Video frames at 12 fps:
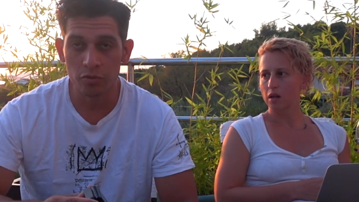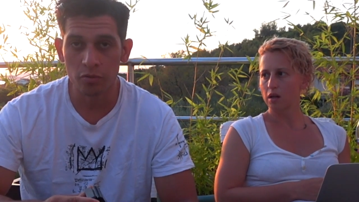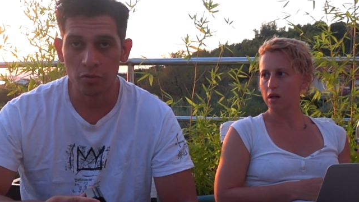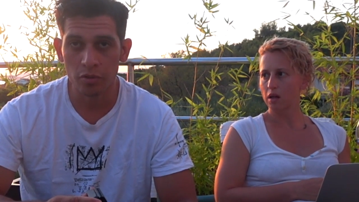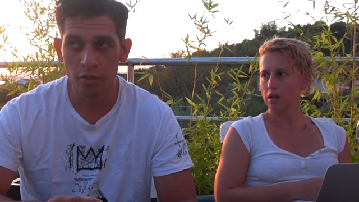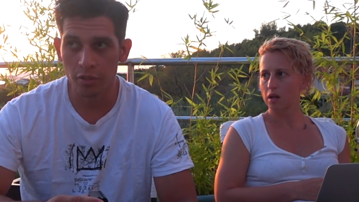
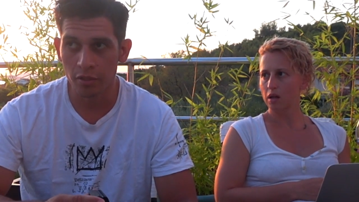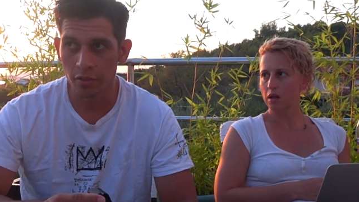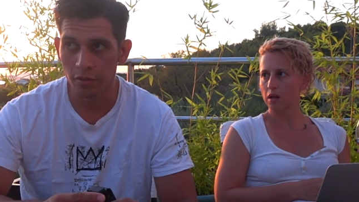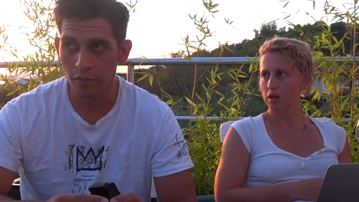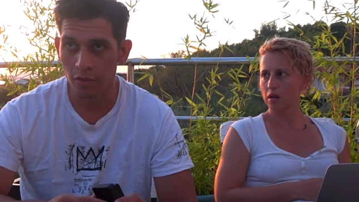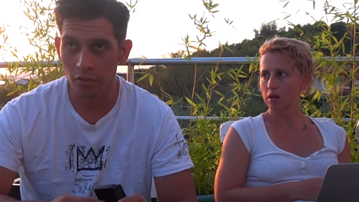
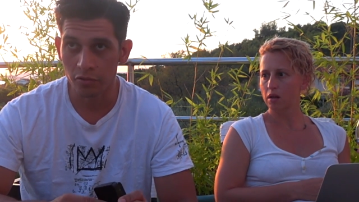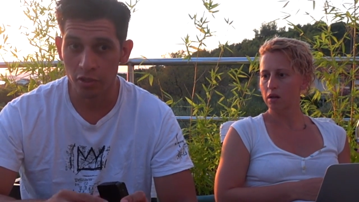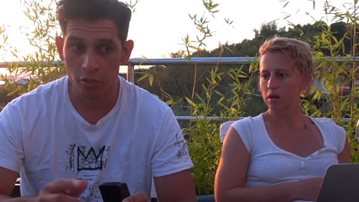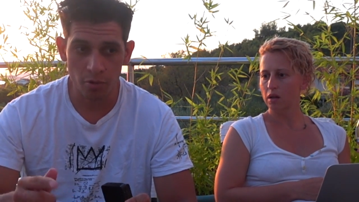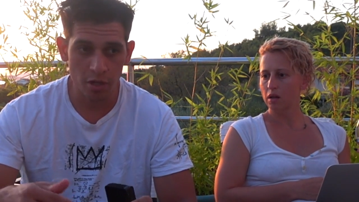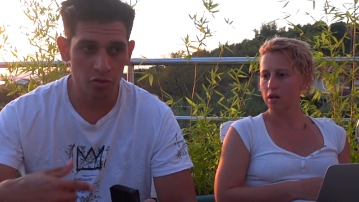Speaker 1: doing the
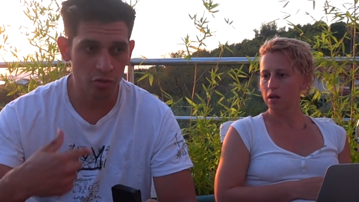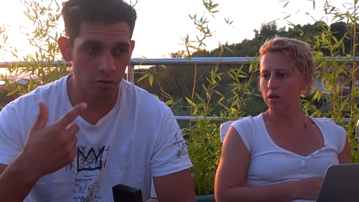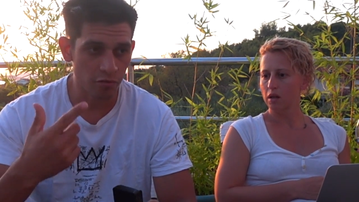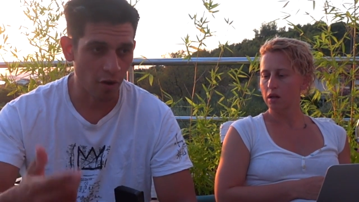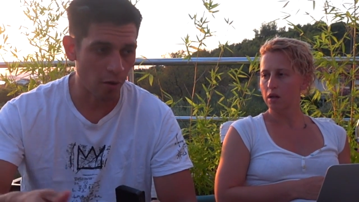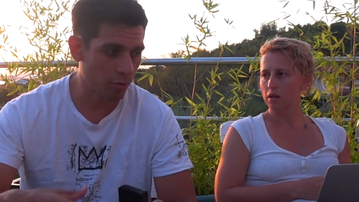
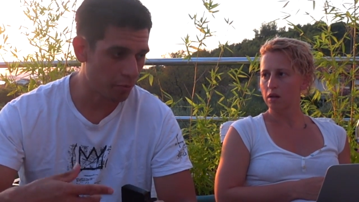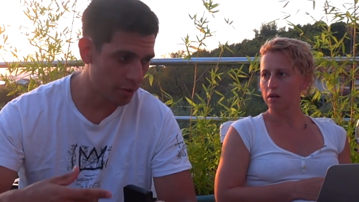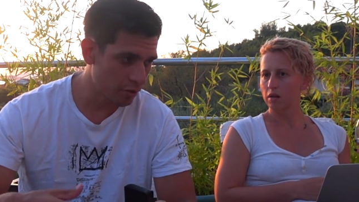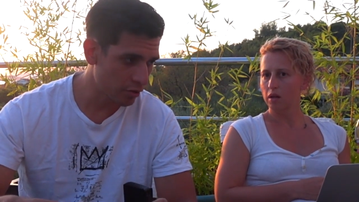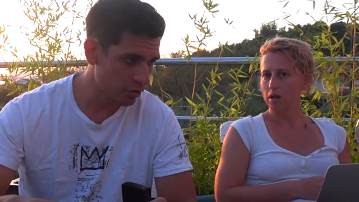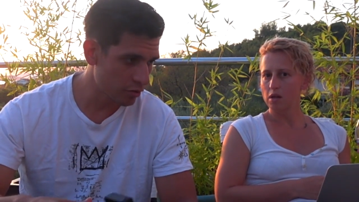continuation of our
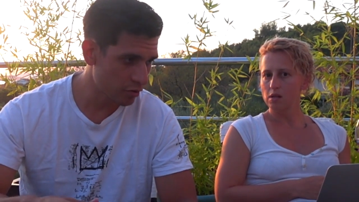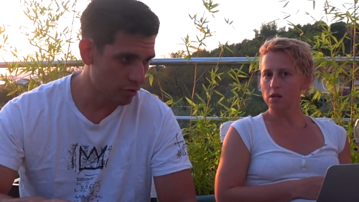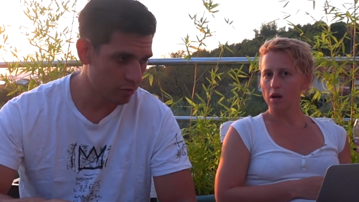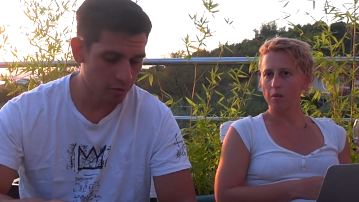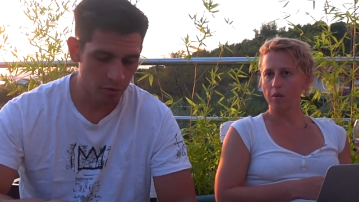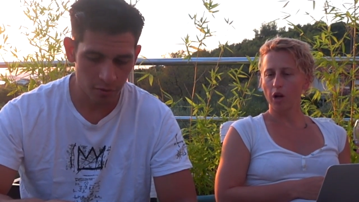videos.
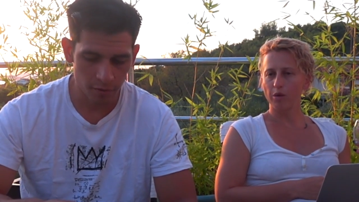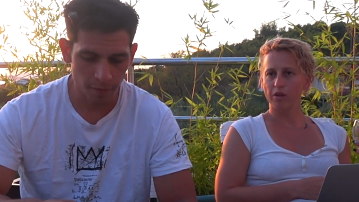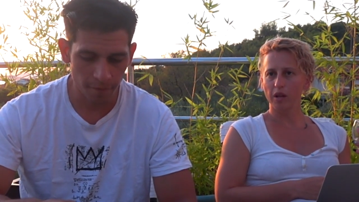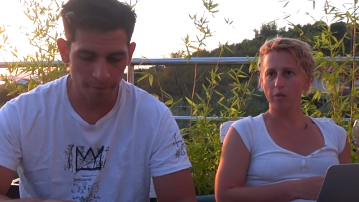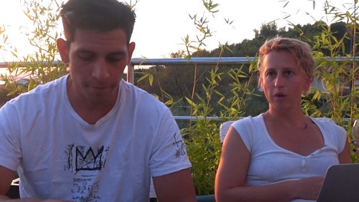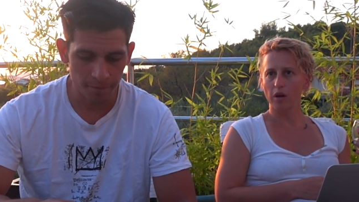So
Speaker 2: we'll,
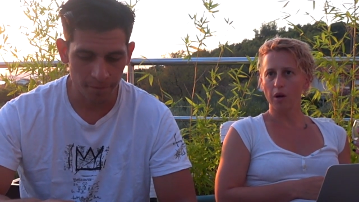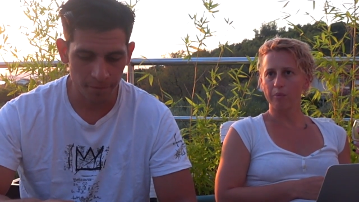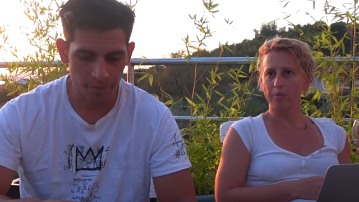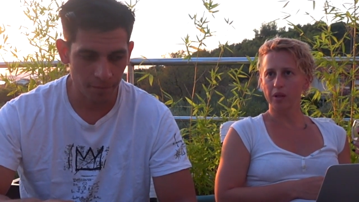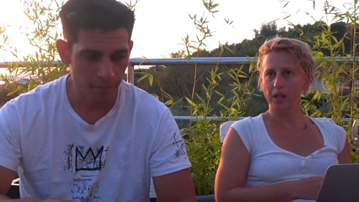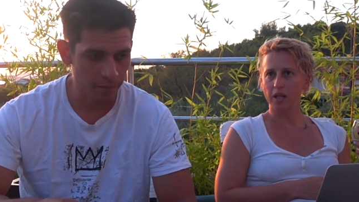hopefully we'll
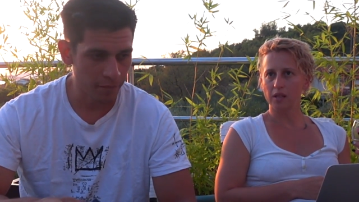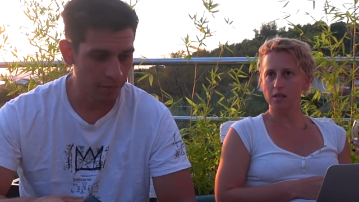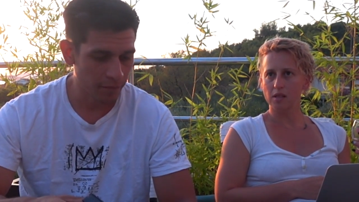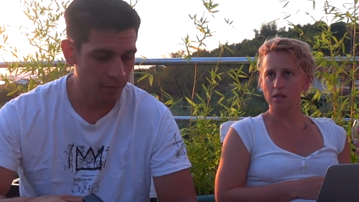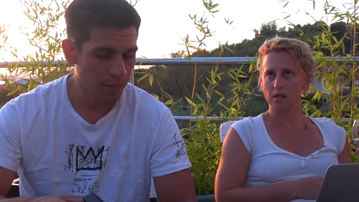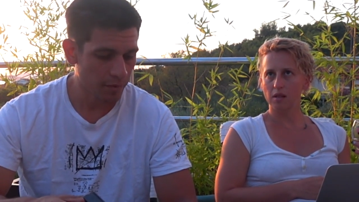
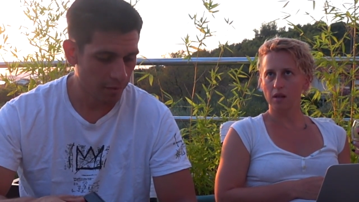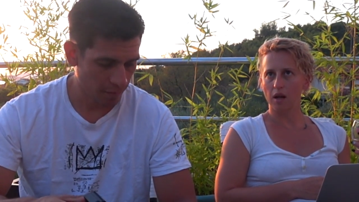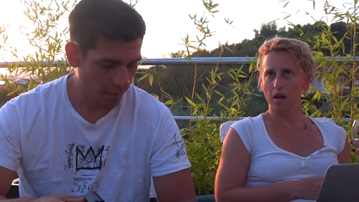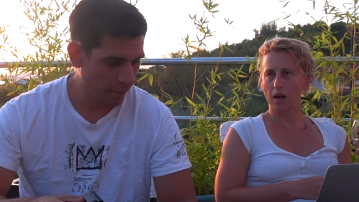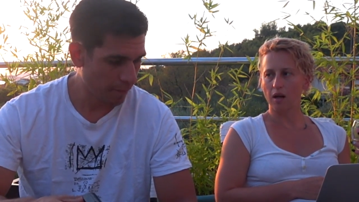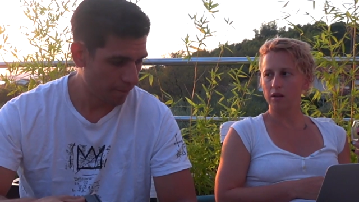complete
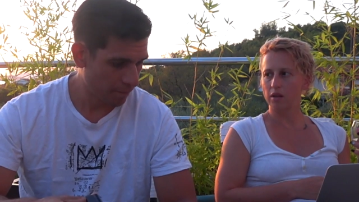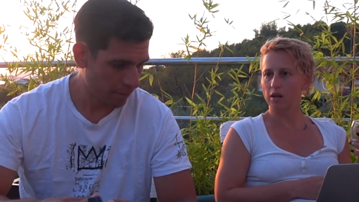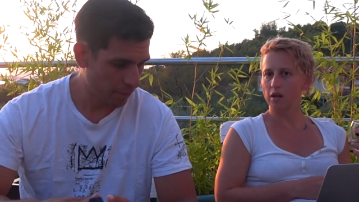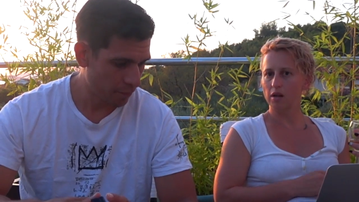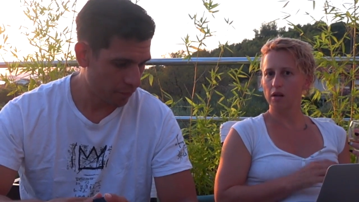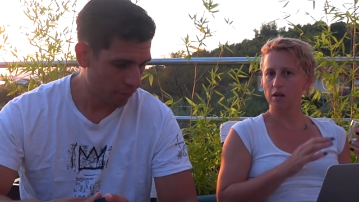uh,
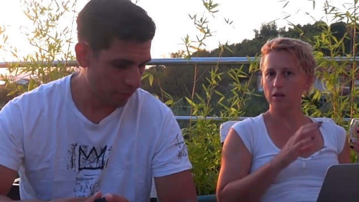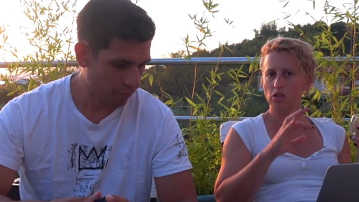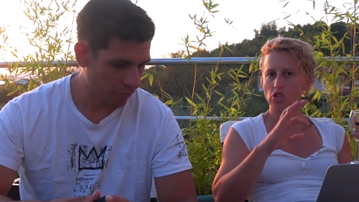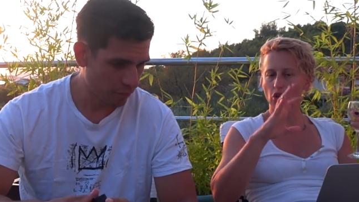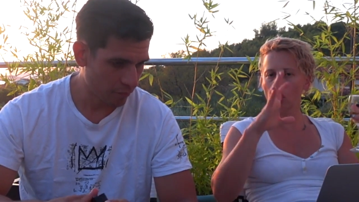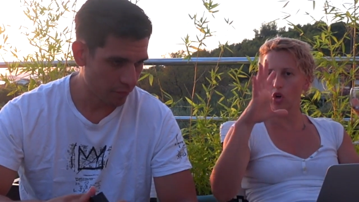the the
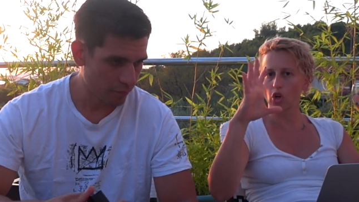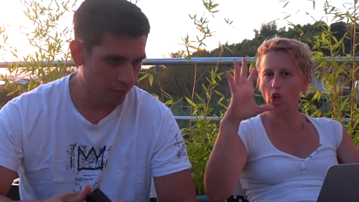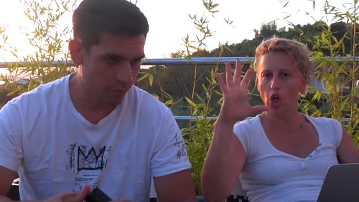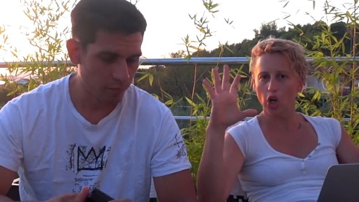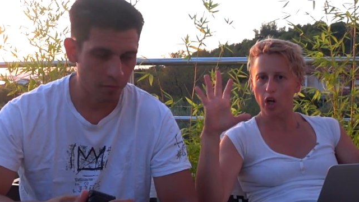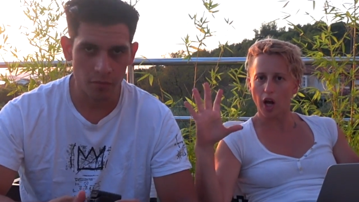circle.
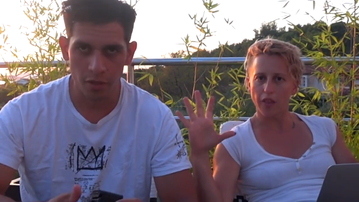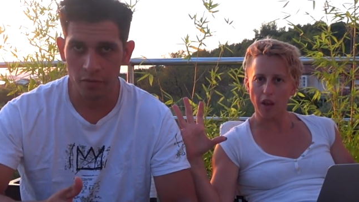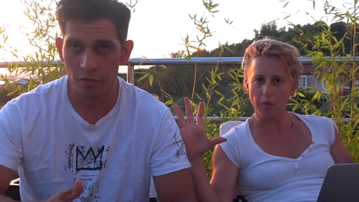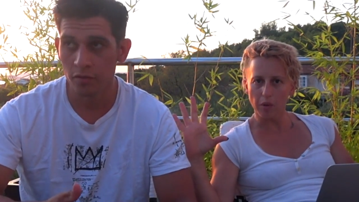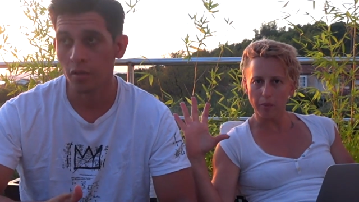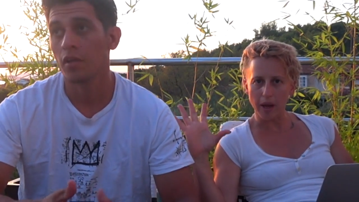Yes.
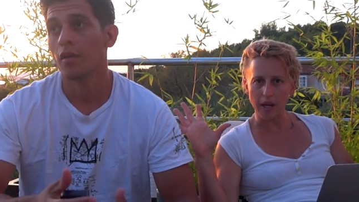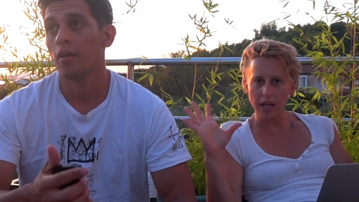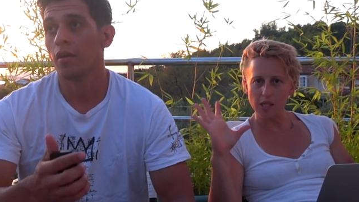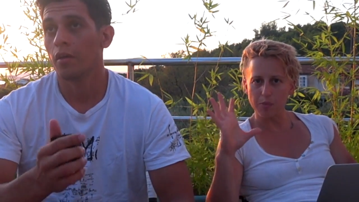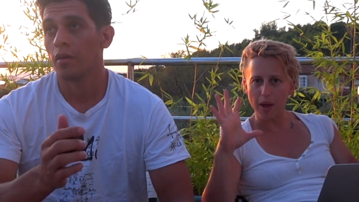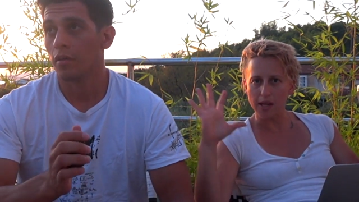Then we we'll might
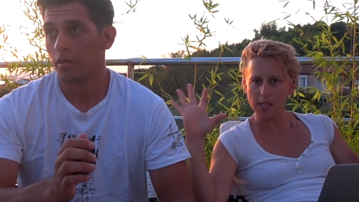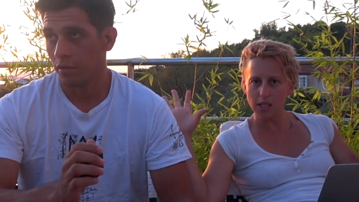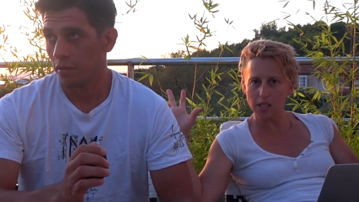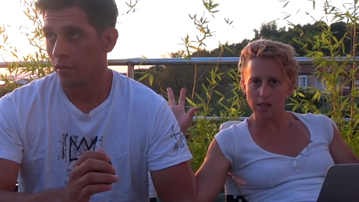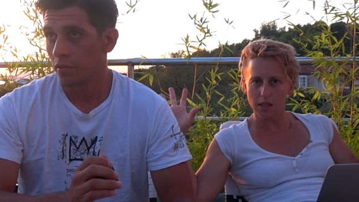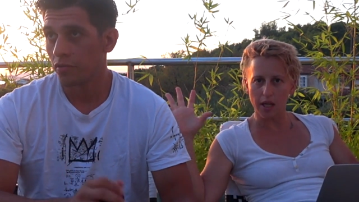expand
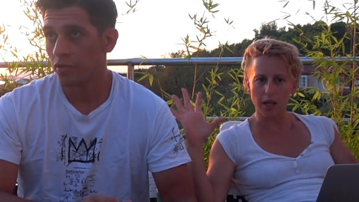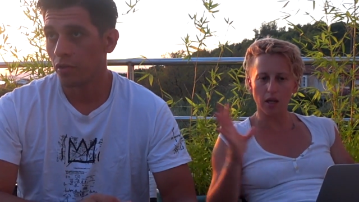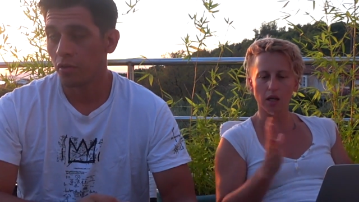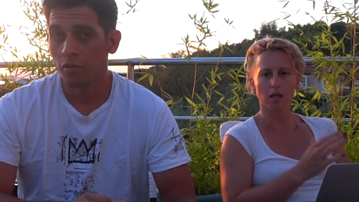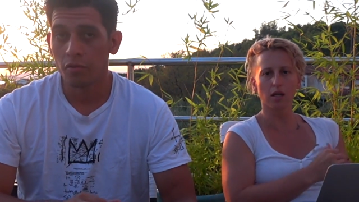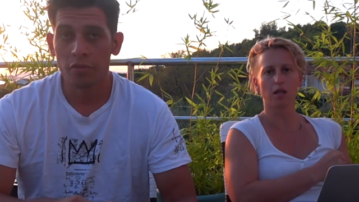it later. So